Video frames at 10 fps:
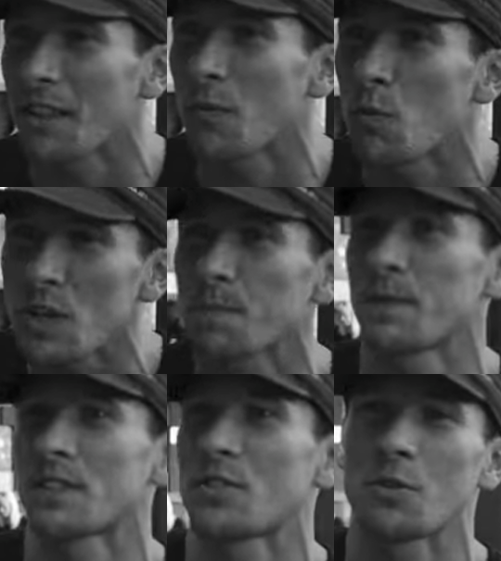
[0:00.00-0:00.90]
the
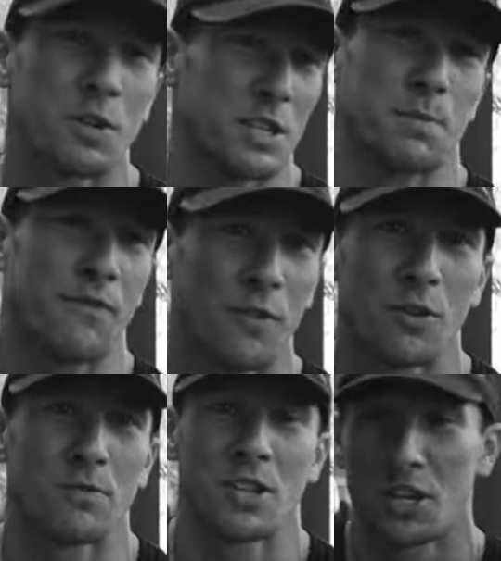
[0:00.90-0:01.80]
whispers 2 weeks
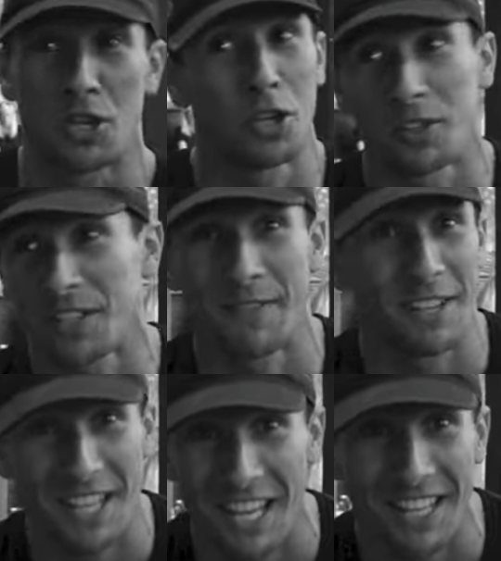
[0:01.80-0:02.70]
before was Jürgen's coming
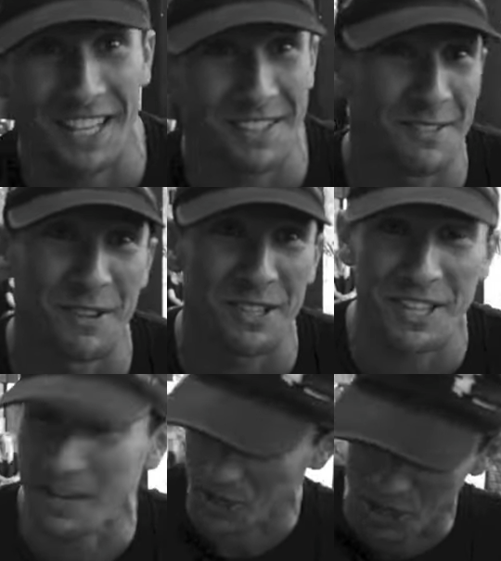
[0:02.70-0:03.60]
to town next
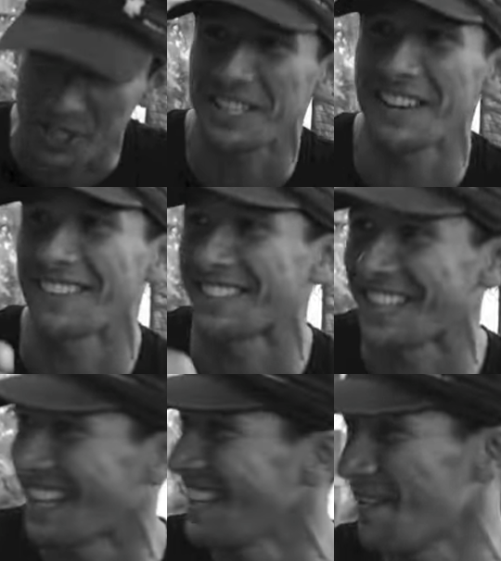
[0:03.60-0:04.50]
Wednesday. Jürgen's coming to
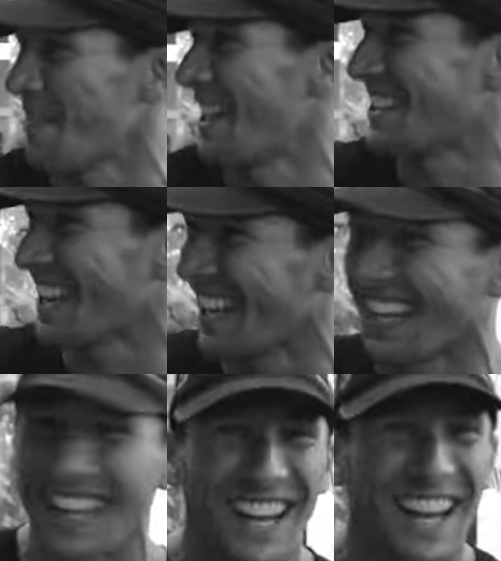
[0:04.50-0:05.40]
town. You remember
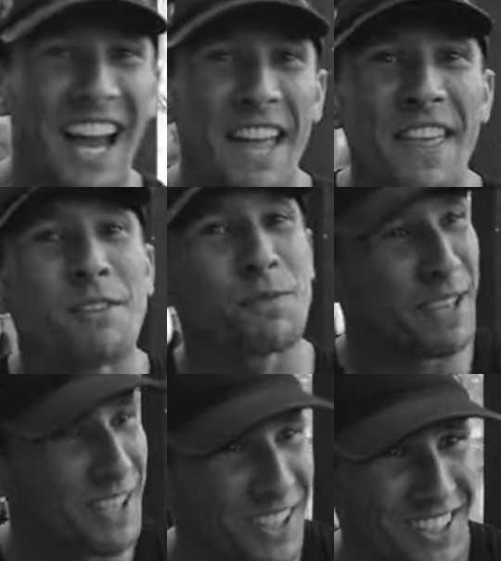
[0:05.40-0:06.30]
that? And that was
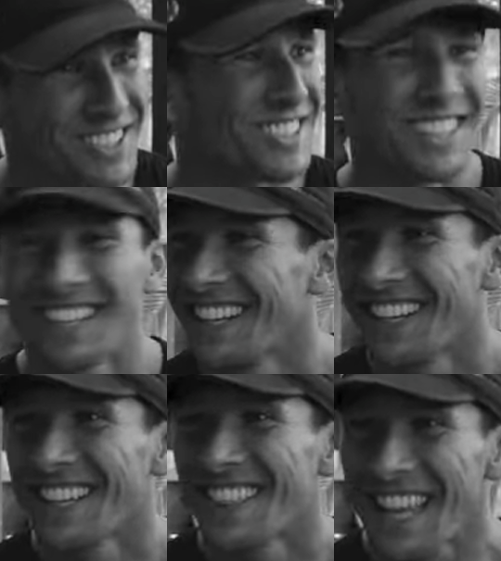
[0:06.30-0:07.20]
because
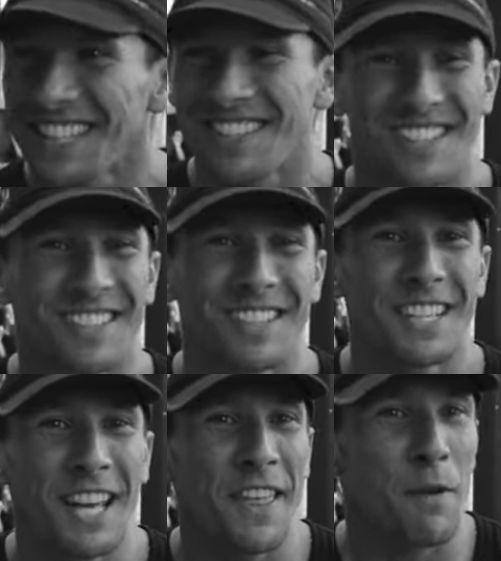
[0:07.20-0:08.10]
that's,
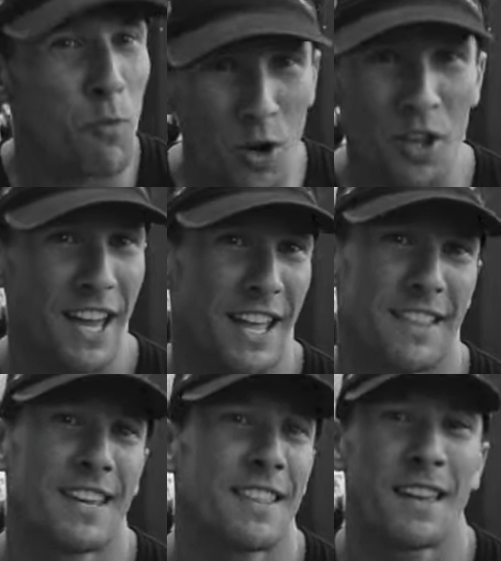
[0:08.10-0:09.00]
you know, they were that.
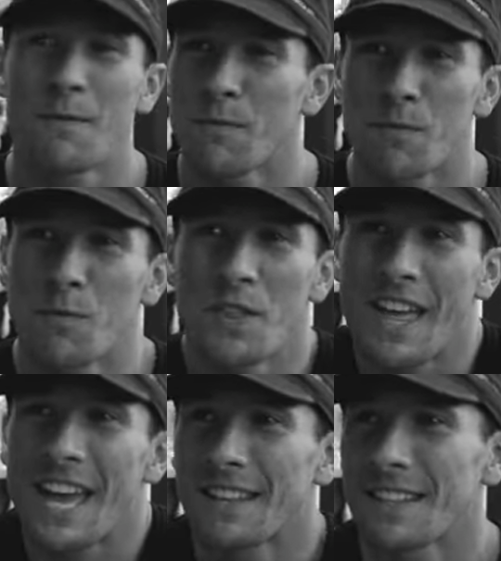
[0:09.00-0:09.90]
They were
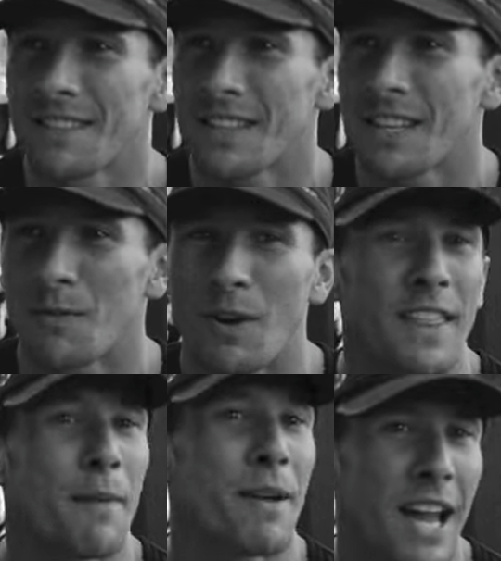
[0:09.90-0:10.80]
that in the way
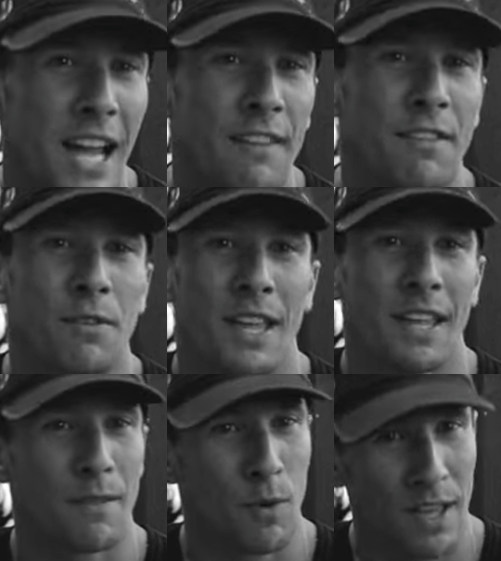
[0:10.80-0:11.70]
they behaved. They were
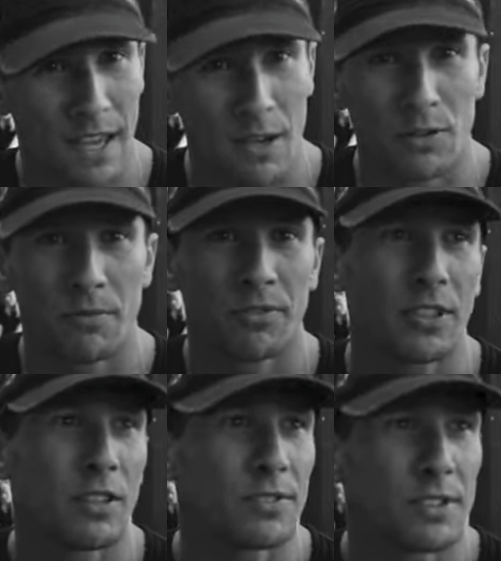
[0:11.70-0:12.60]
that in the way they held
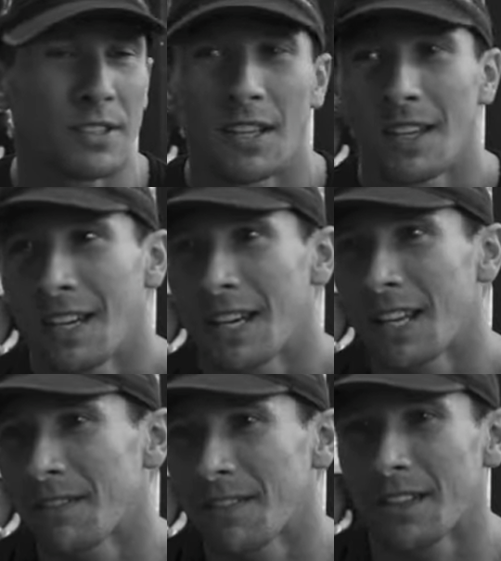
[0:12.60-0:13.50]
themselves.
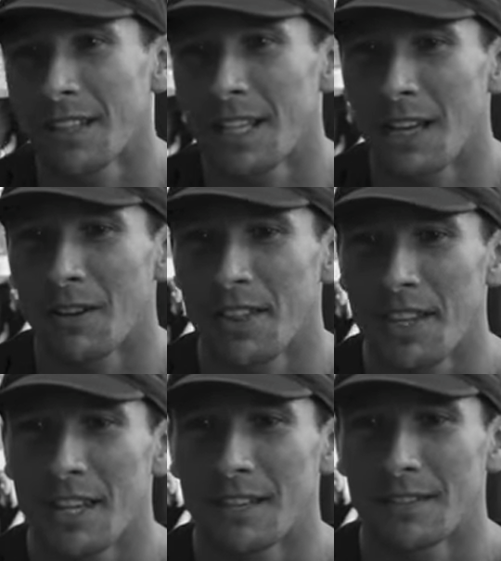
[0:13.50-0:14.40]
And you know, I think